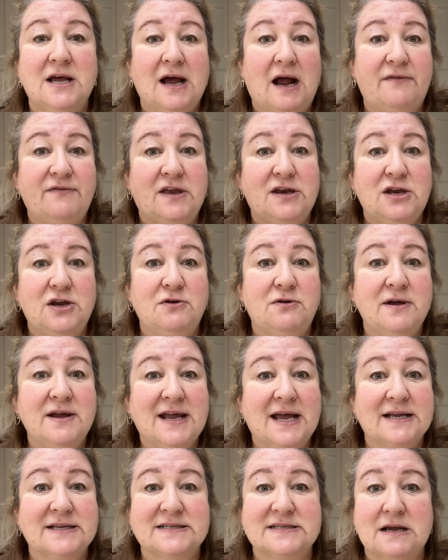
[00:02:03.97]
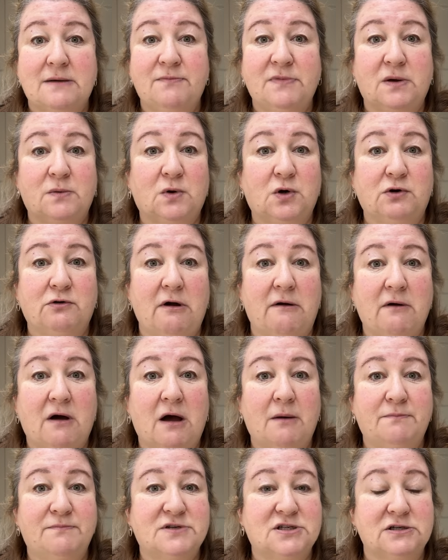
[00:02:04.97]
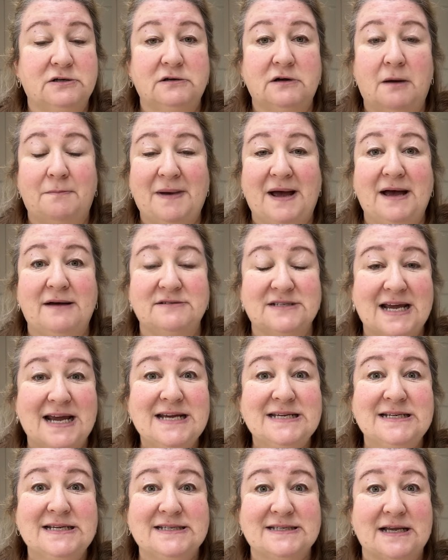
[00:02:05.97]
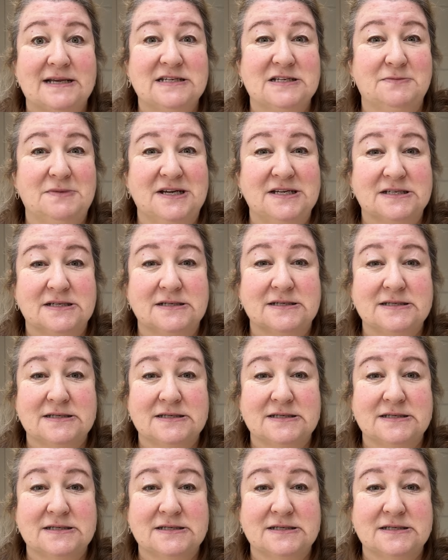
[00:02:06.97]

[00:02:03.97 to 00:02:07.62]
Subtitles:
And then you can get some that will grow up to about 80 centimetres.